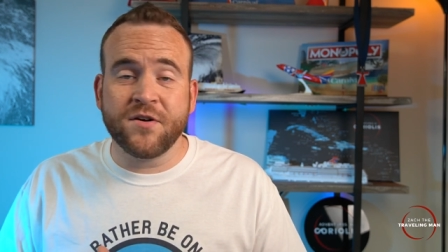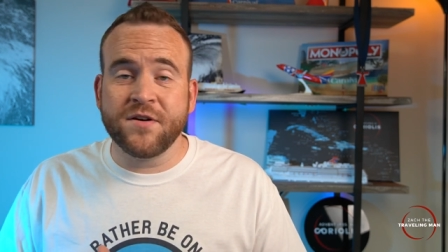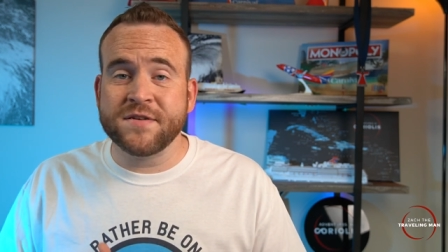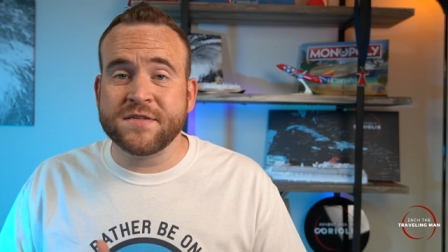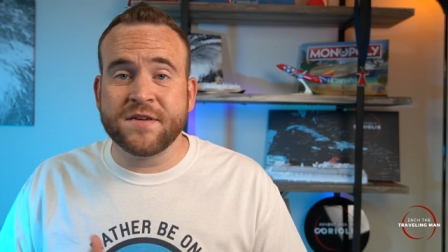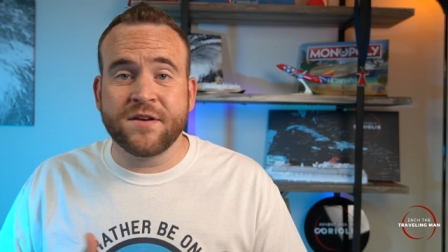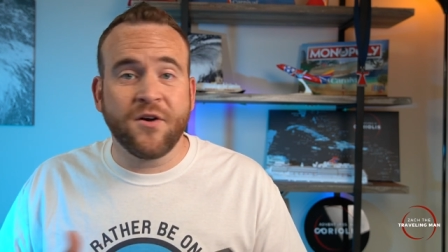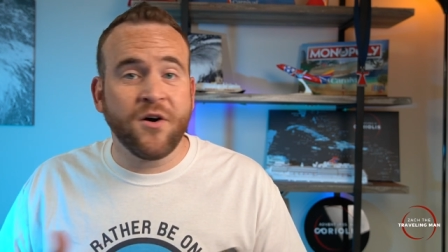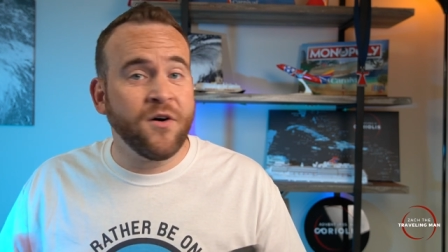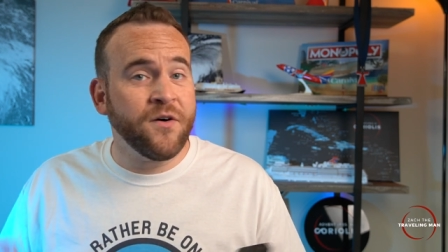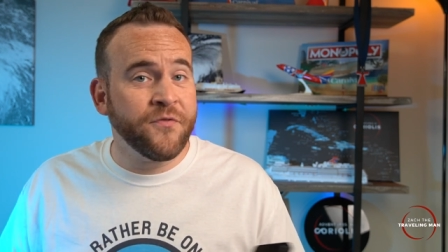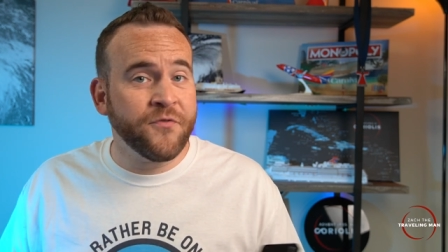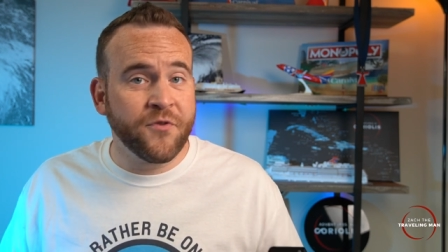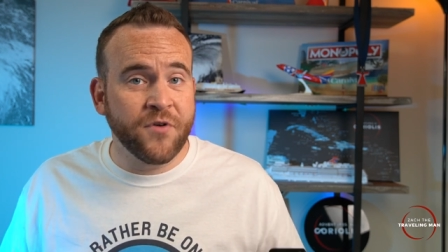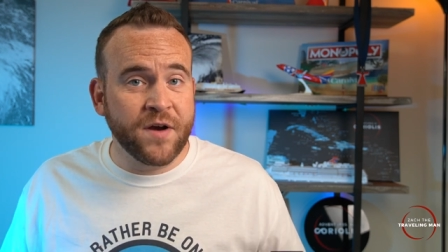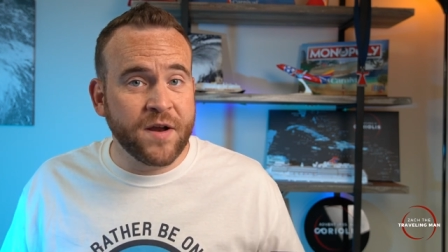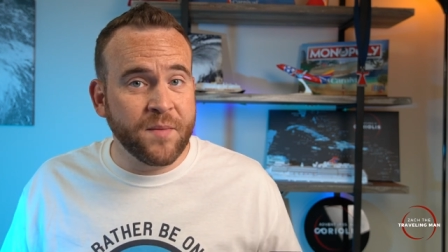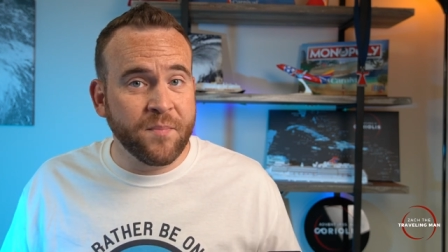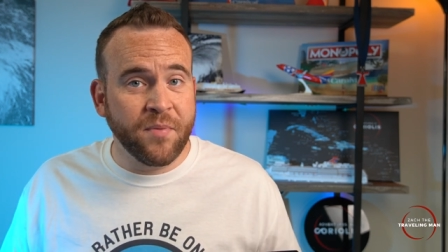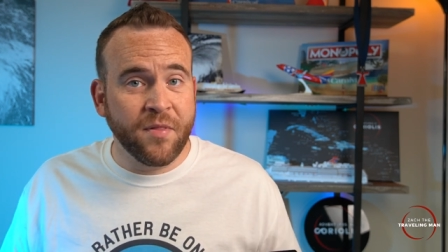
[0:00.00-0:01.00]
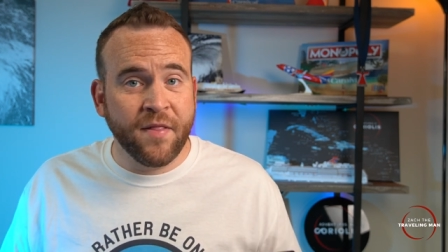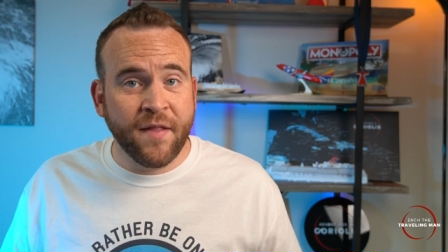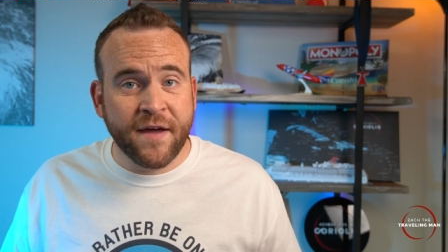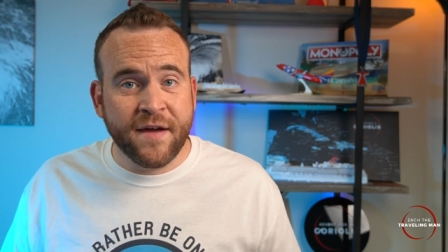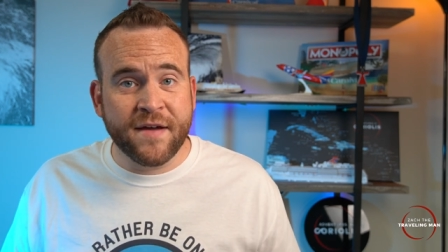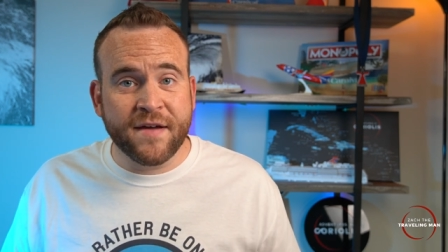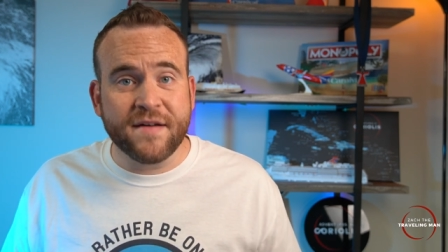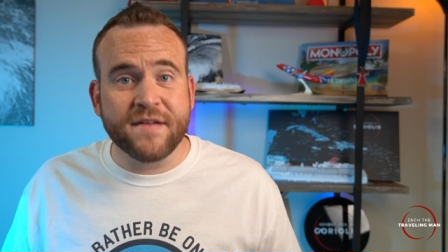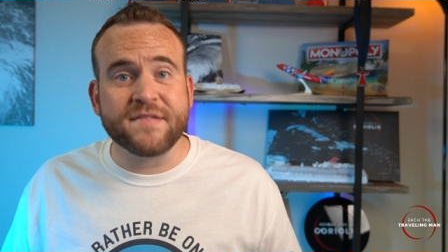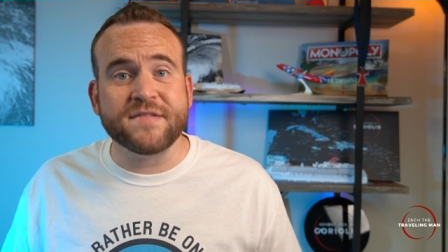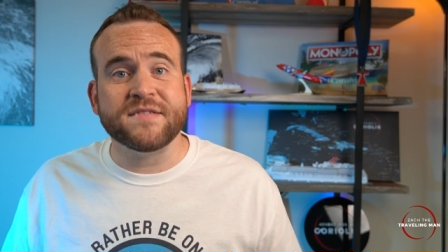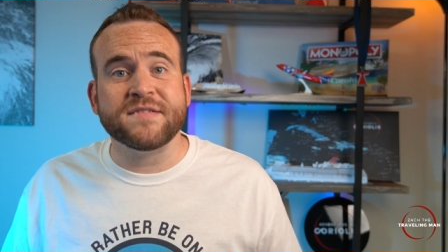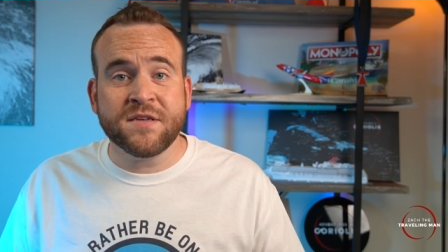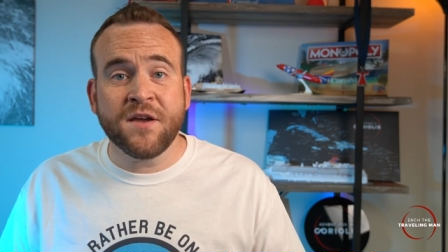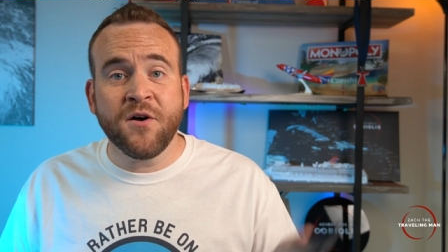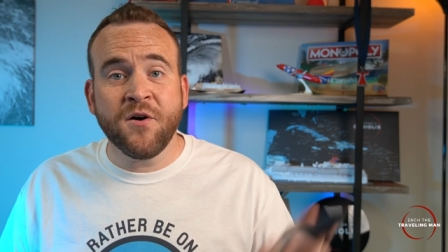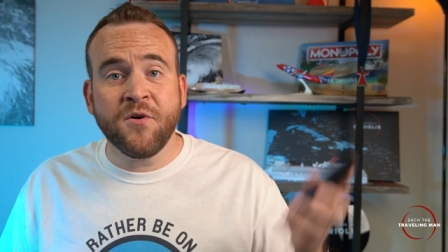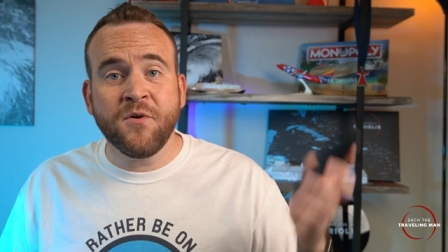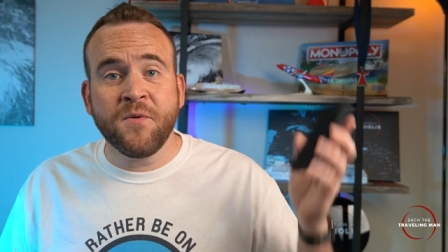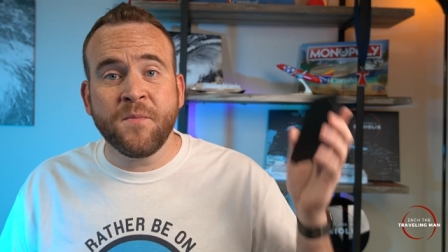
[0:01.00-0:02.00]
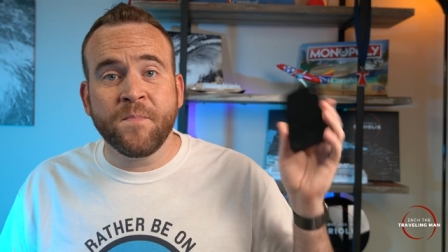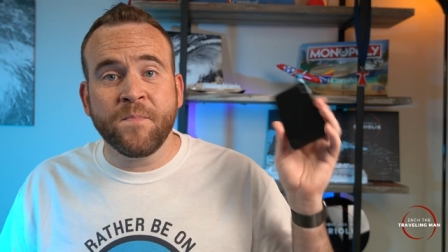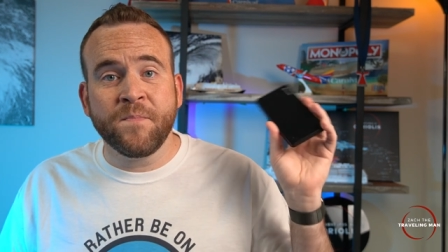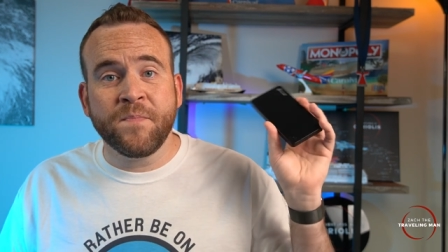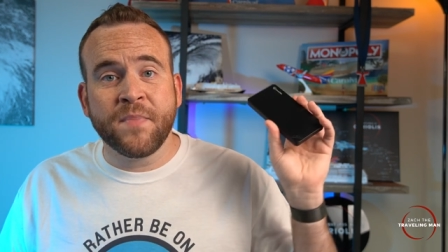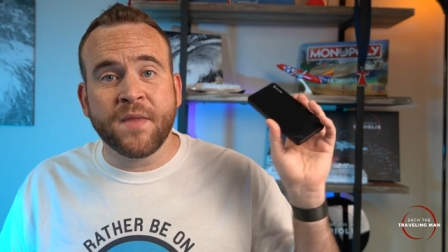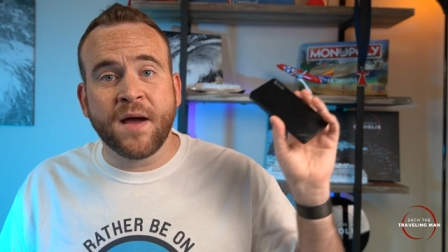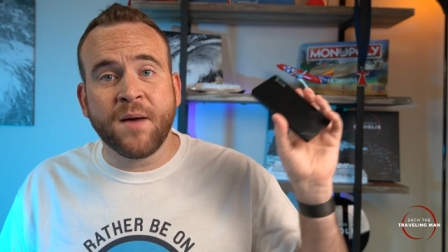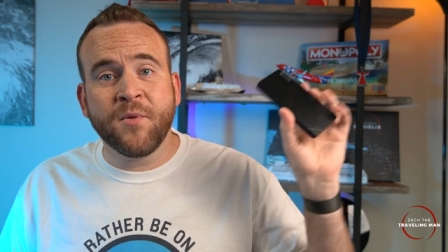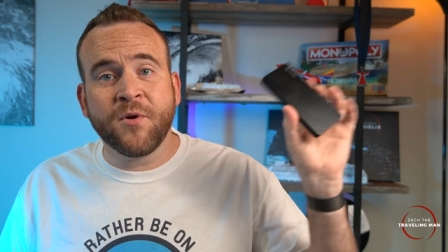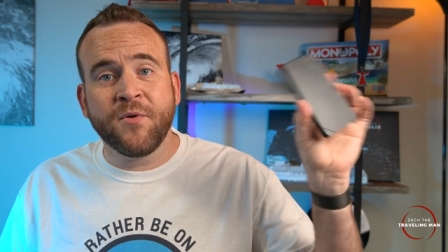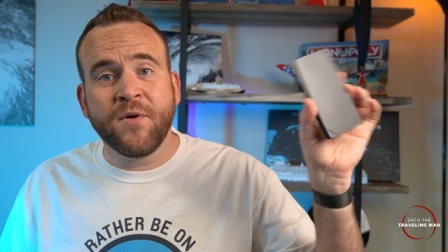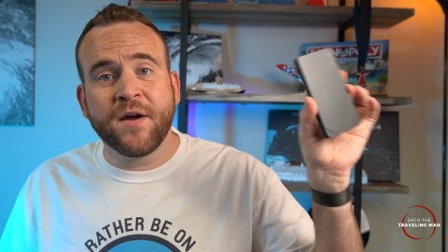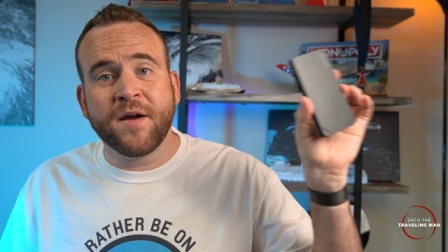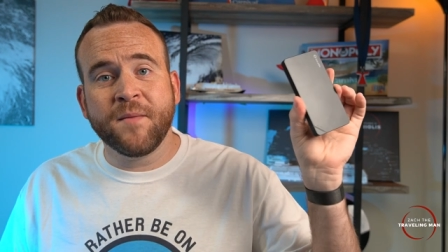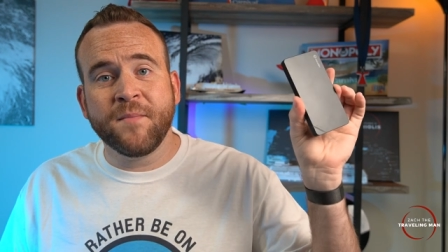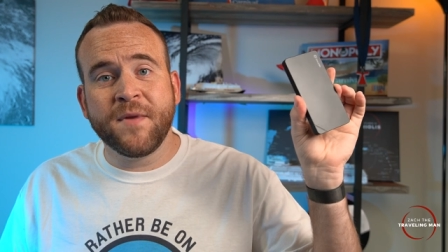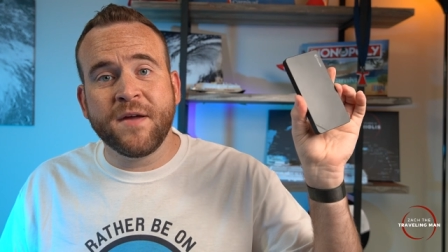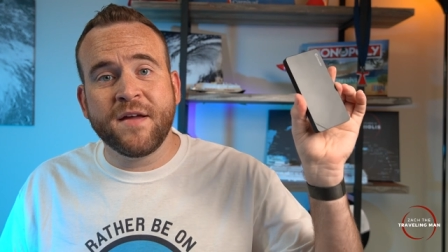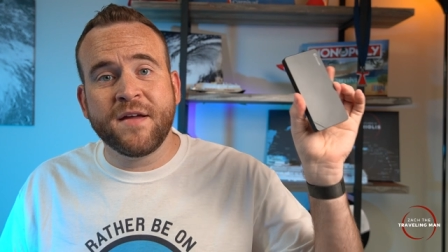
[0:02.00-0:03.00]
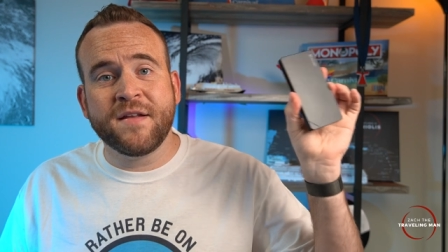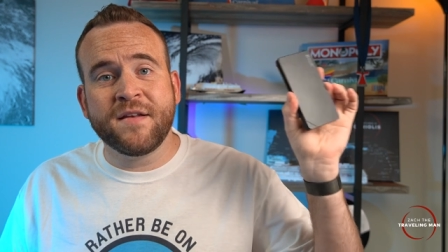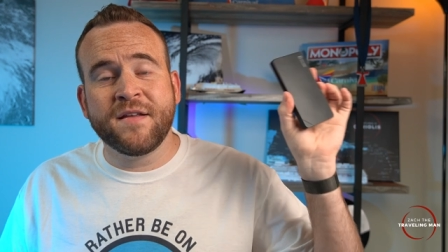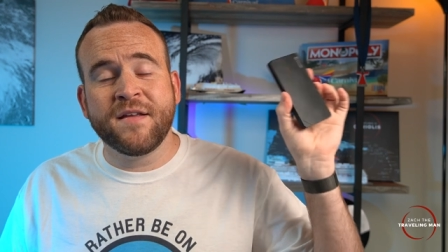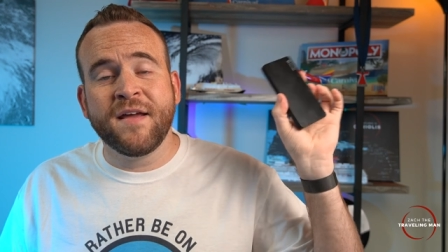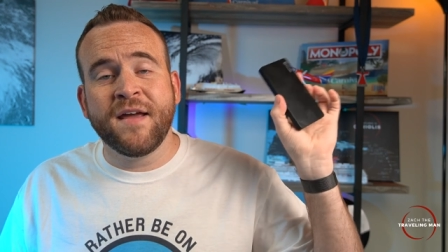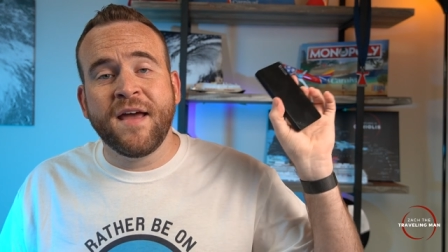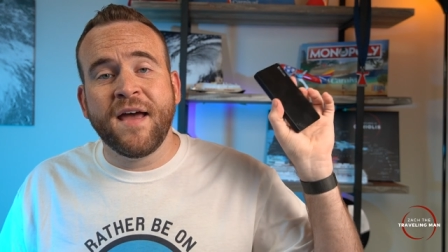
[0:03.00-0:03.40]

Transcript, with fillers: doesn't offer any plans. So I'm gonna recommend